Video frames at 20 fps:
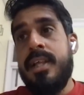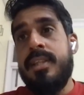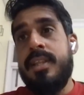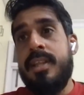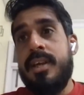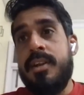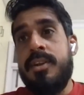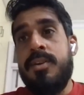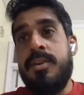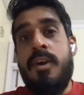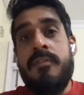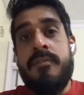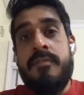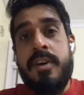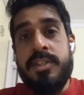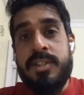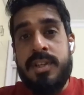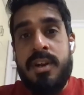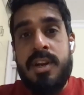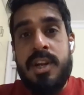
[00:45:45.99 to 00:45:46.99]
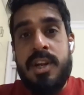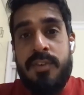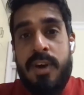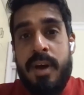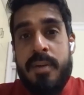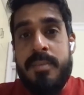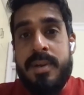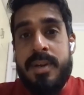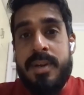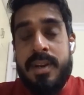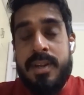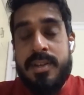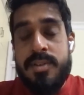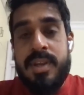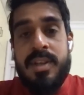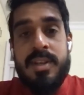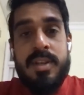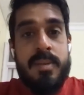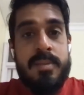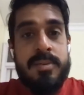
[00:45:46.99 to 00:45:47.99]
non-functional requirement. So
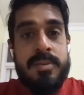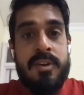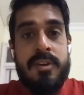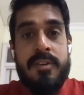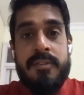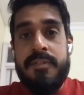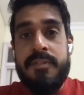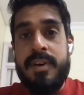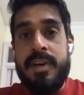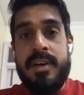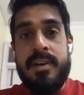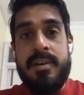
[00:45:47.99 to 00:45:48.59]
in terms of